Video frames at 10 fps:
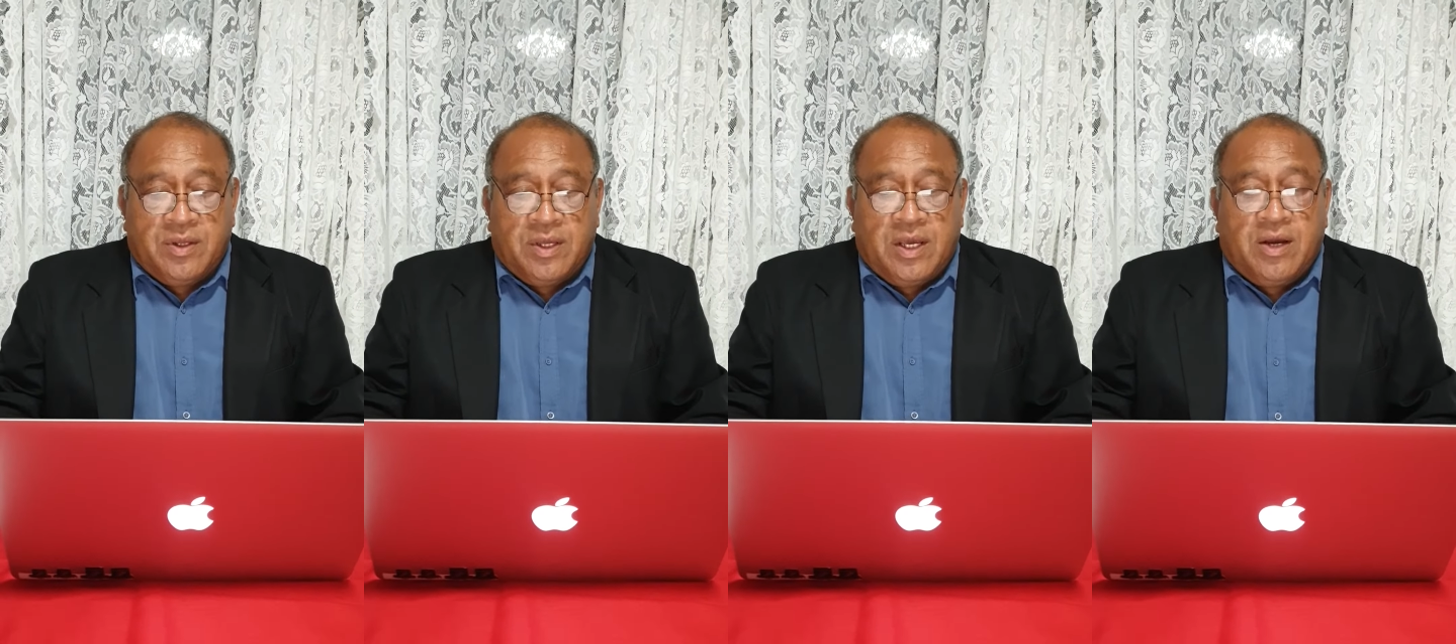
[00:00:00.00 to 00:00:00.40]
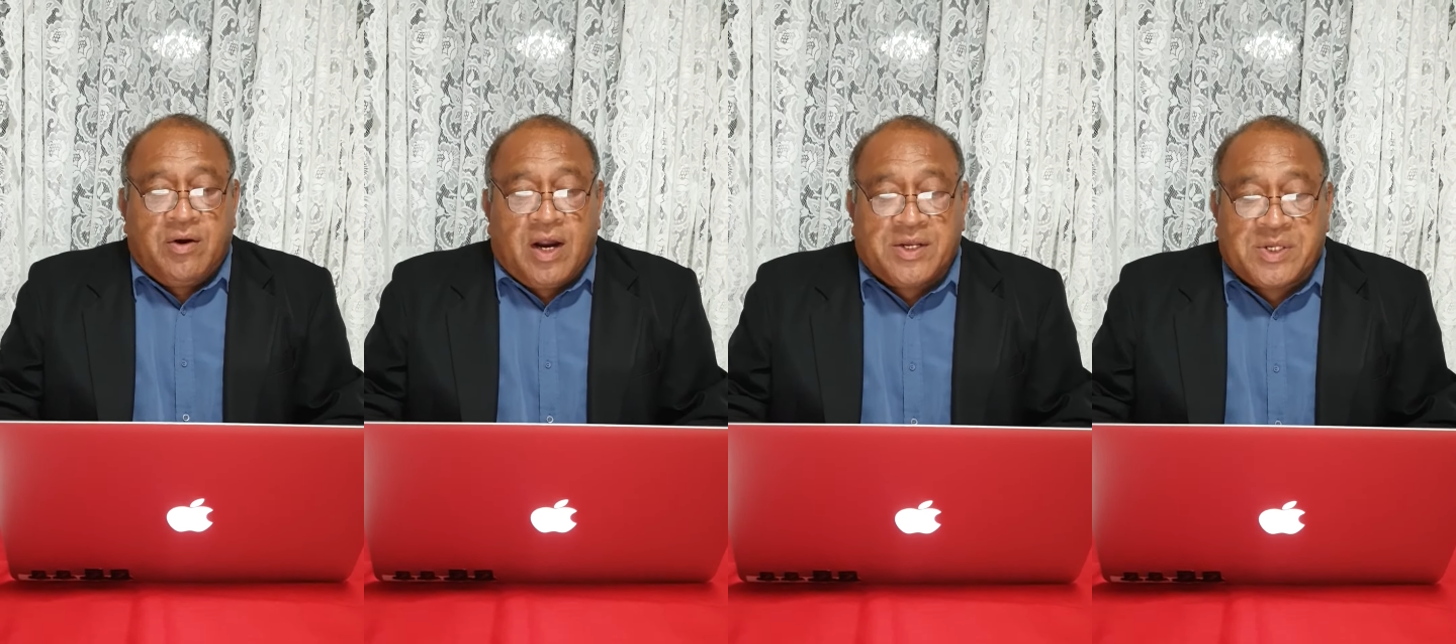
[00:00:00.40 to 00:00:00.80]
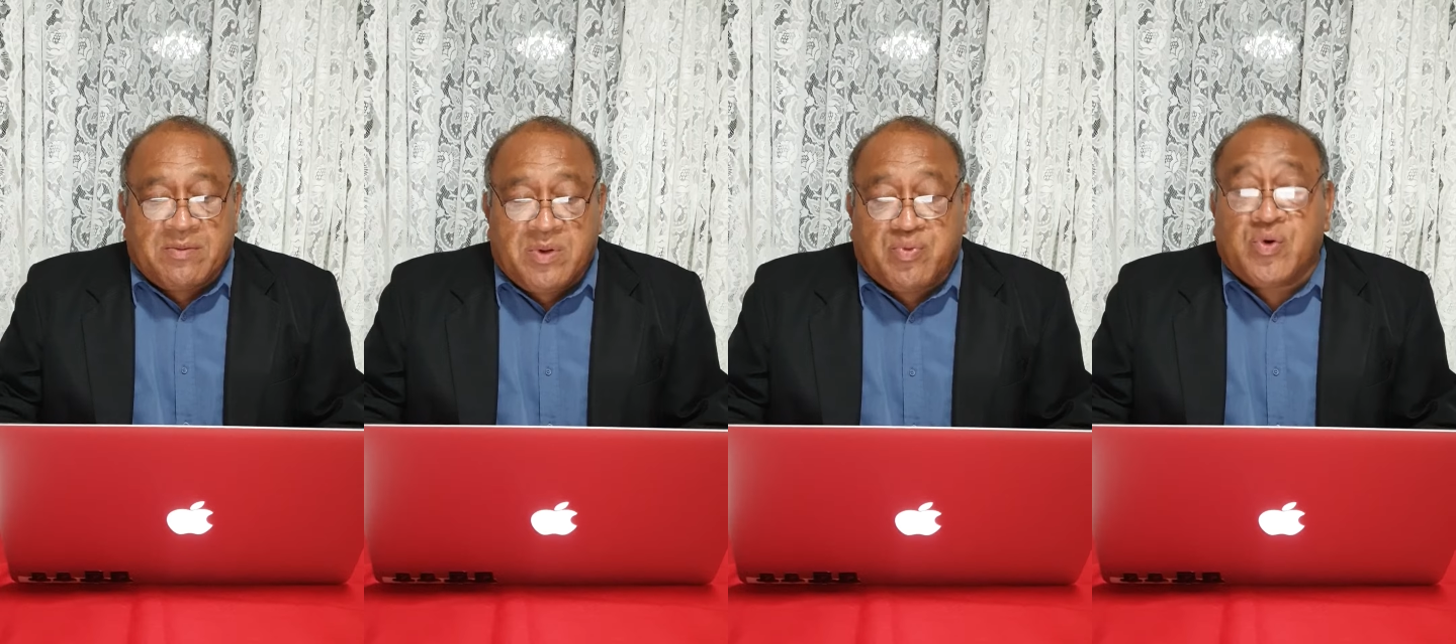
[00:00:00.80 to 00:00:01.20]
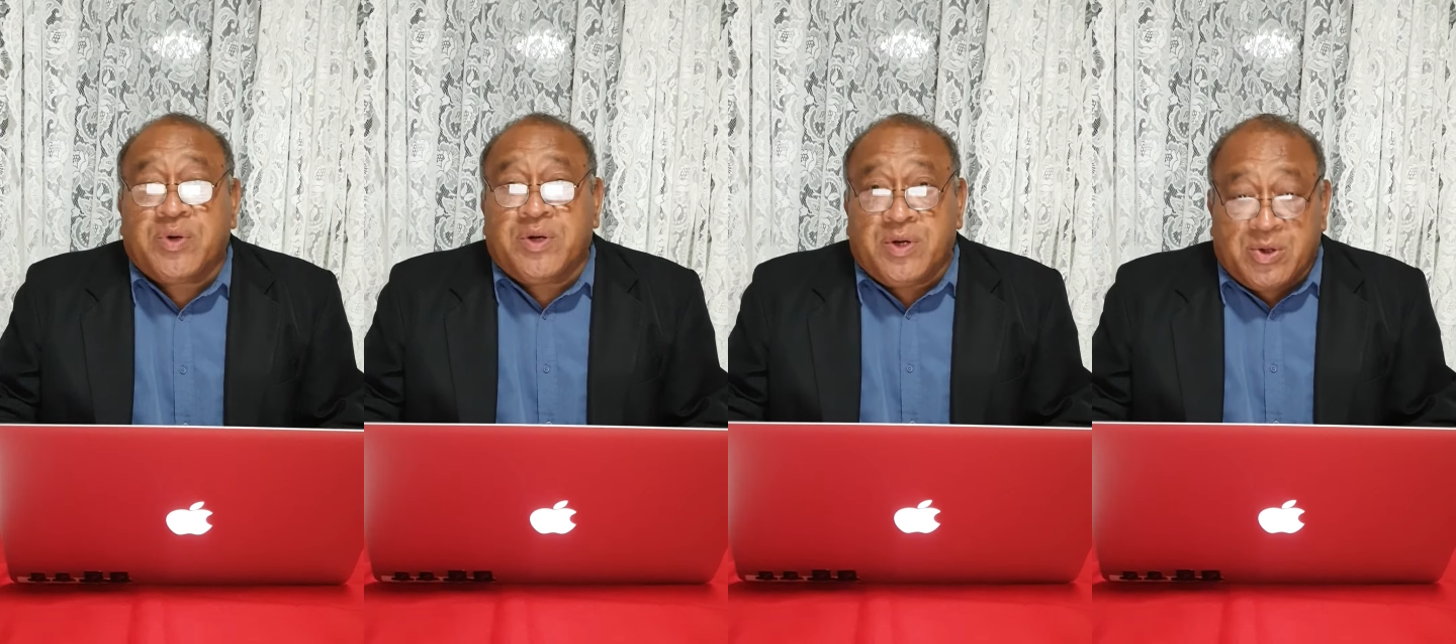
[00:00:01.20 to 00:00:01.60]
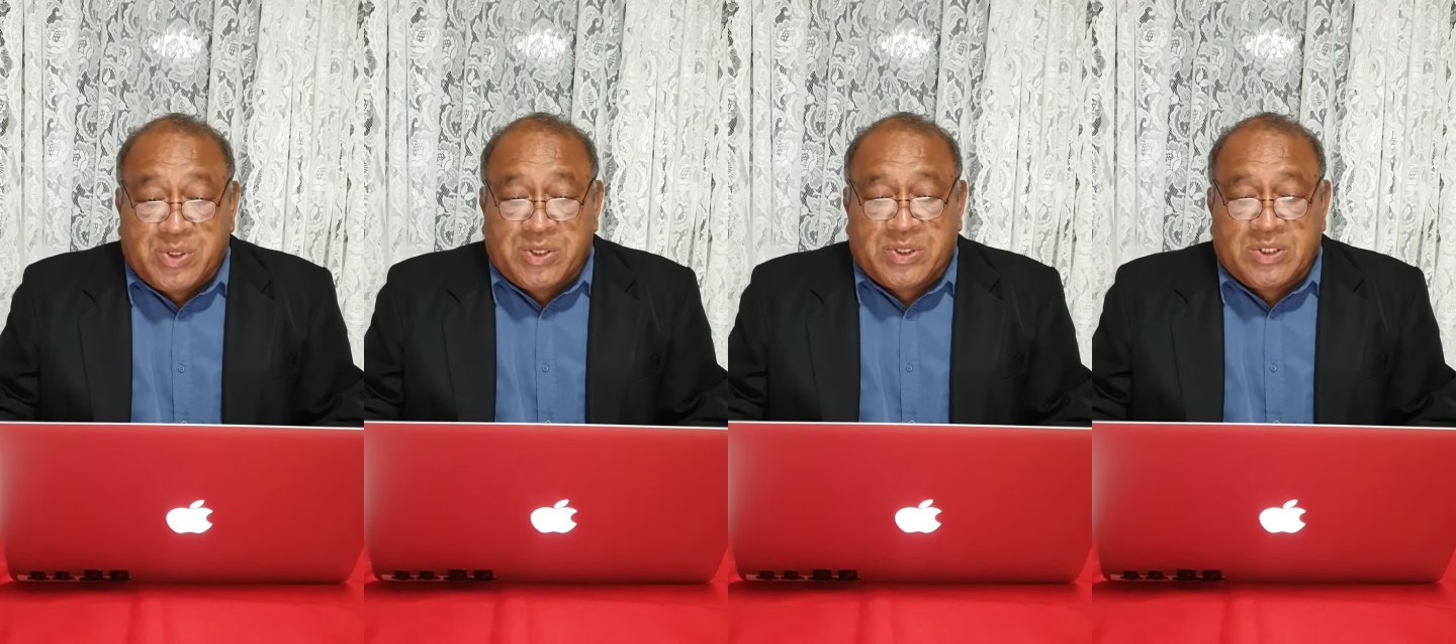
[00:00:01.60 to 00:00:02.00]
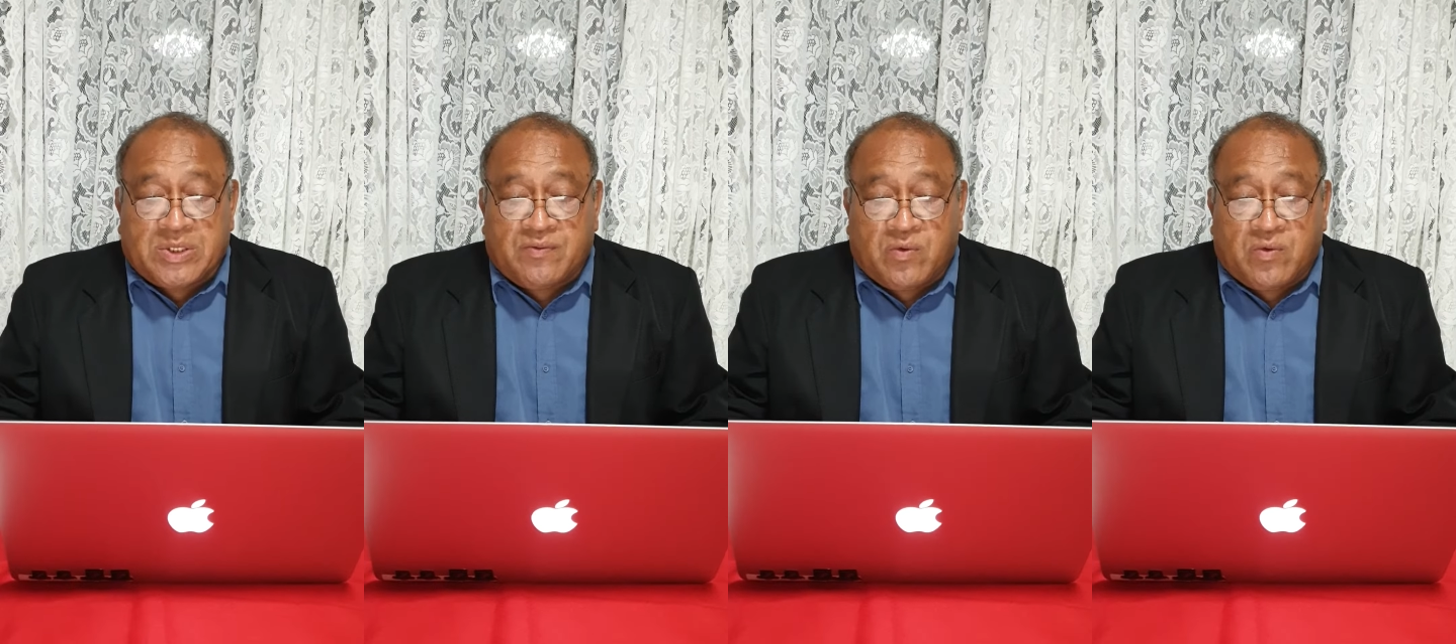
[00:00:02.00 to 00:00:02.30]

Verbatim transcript: Here are some important notices